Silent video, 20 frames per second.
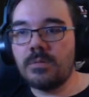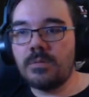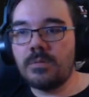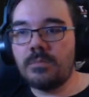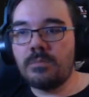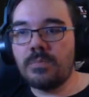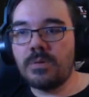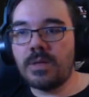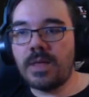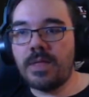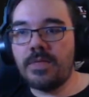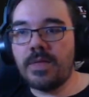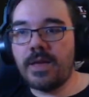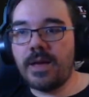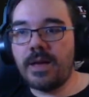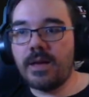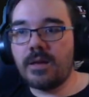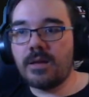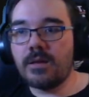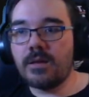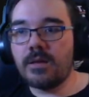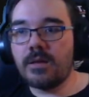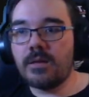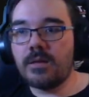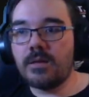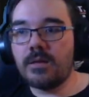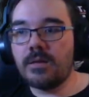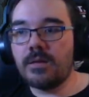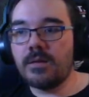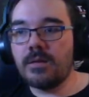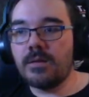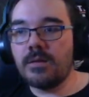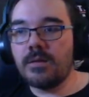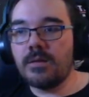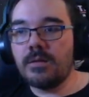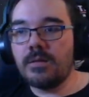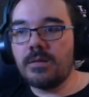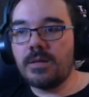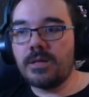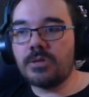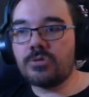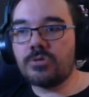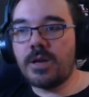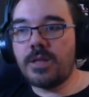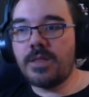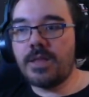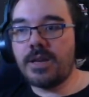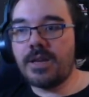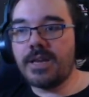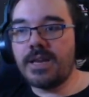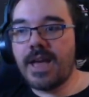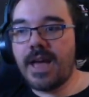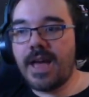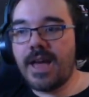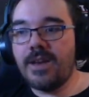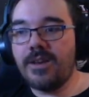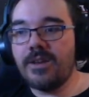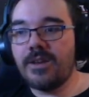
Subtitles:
About there. Let's try that again.